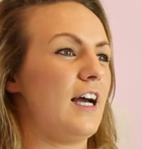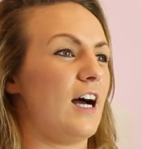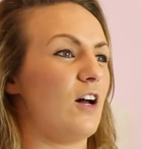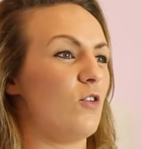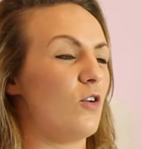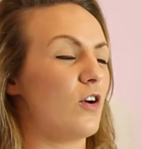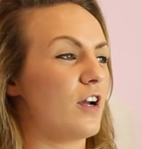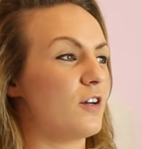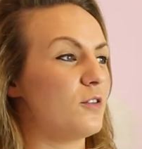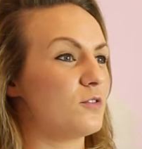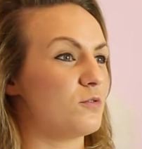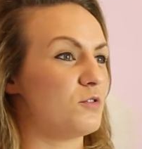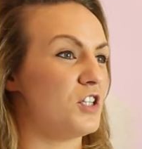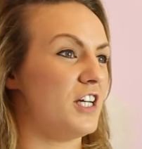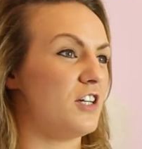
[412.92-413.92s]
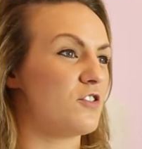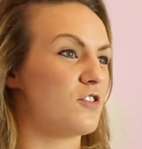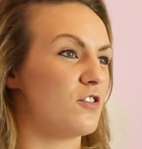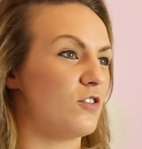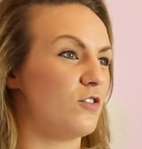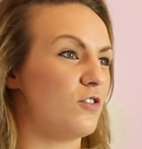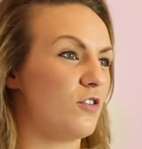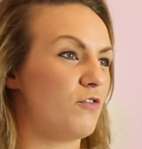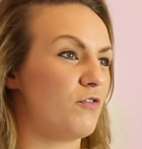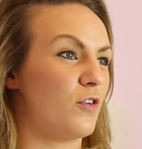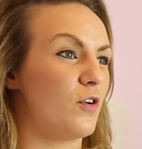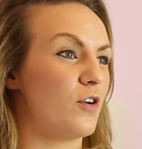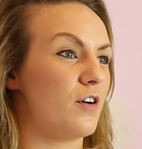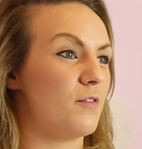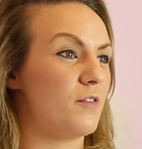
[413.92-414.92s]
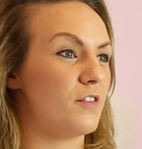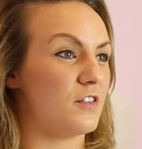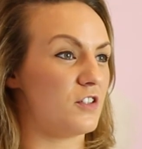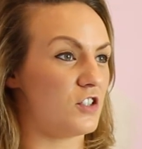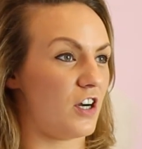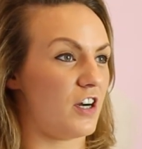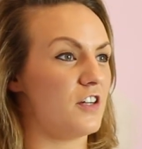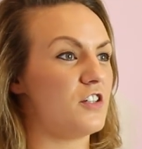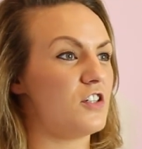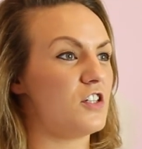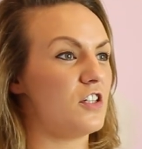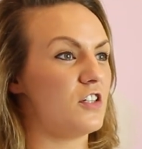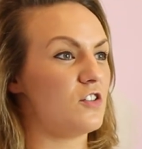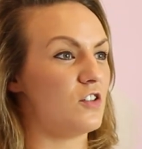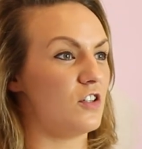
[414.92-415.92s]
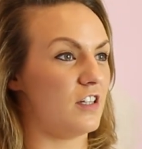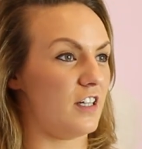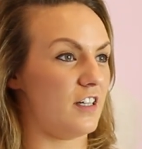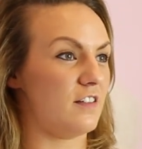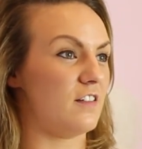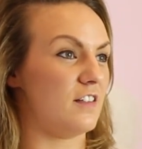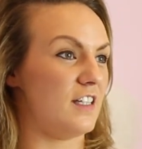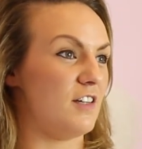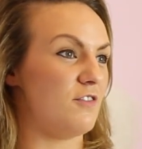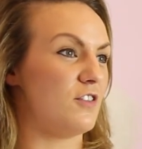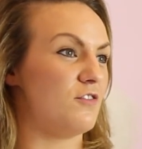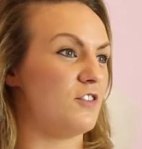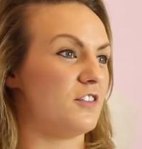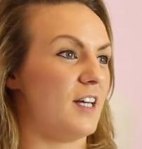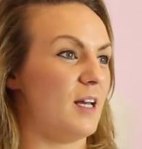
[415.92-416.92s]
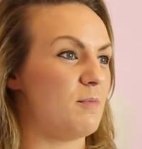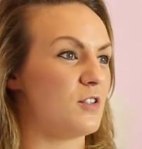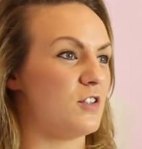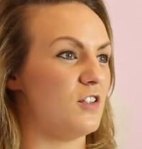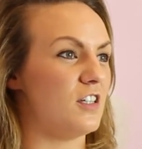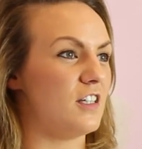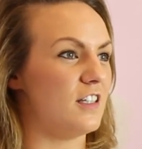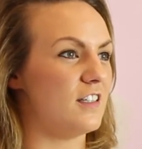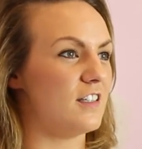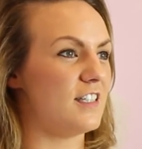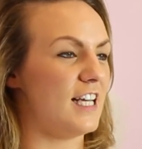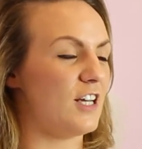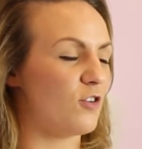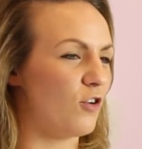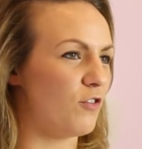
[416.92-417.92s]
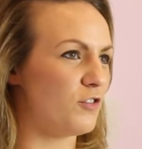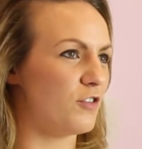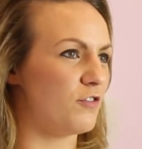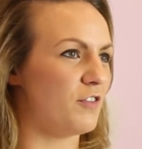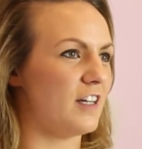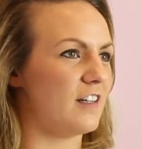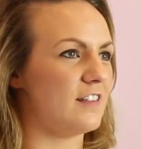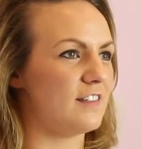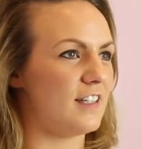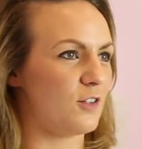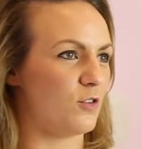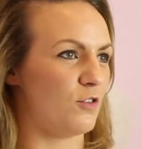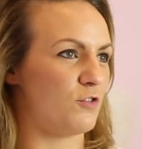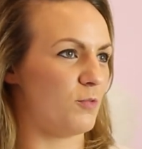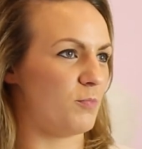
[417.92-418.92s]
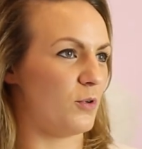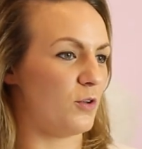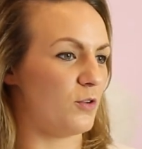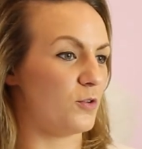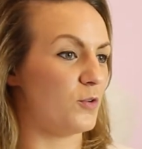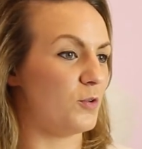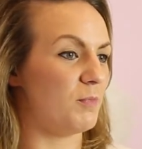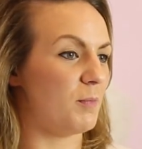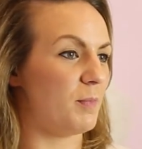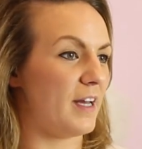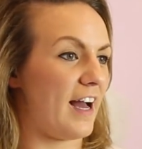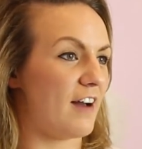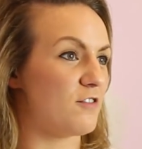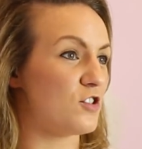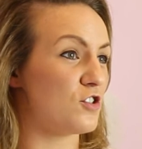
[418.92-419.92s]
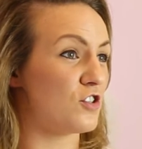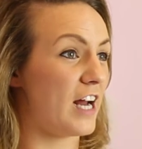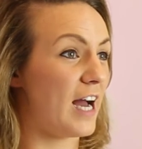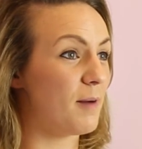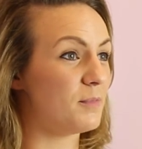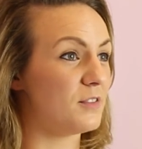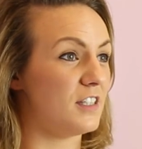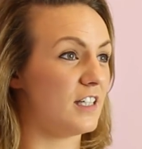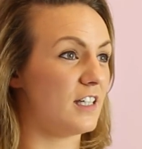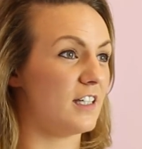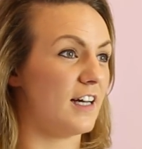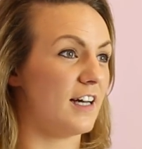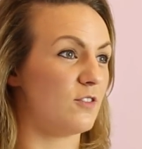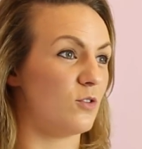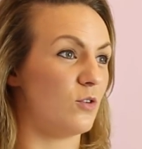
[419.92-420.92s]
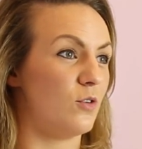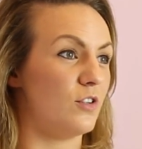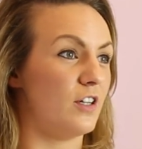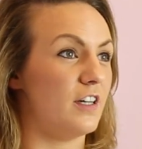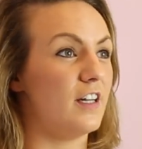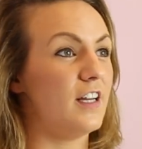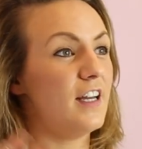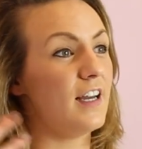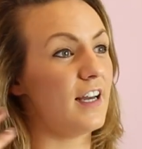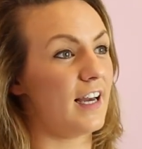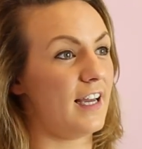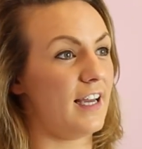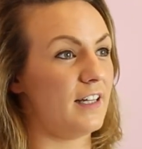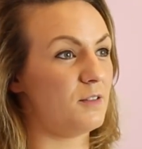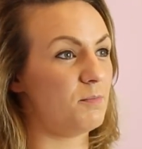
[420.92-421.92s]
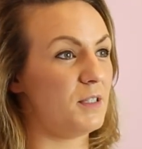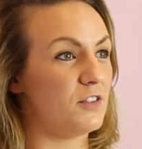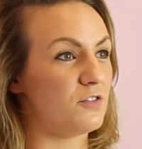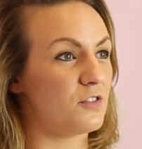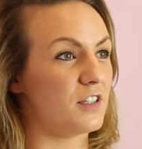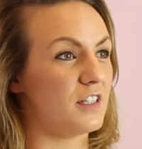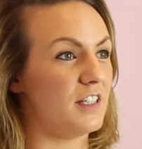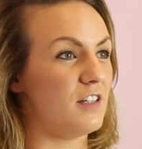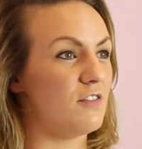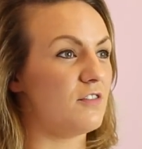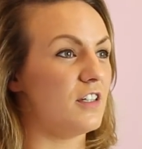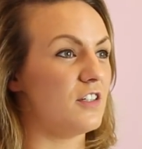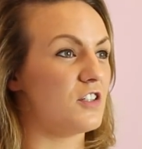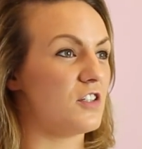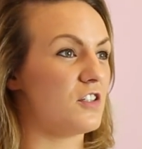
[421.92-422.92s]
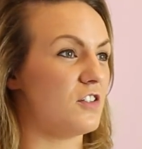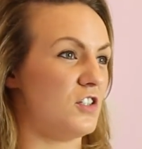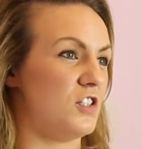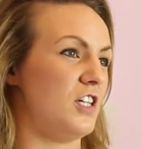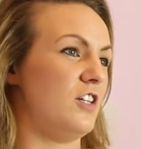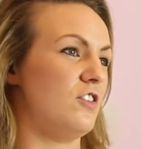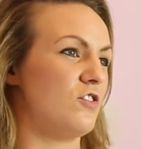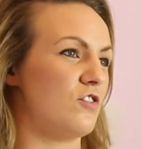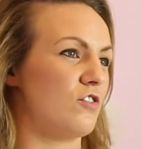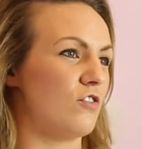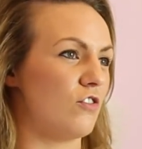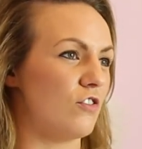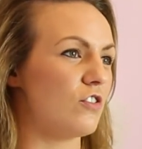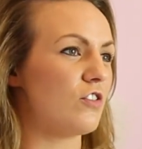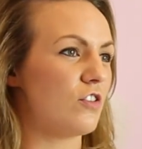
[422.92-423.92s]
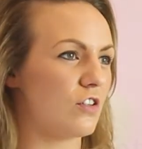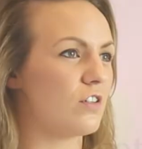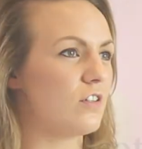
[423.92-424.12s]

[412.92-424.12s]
A lot of girls will change their look for the church to the evening reception. You can take off your veil and take off your bolero and maybe have straps that you can add on and a headpiece for the evening, just to change your look.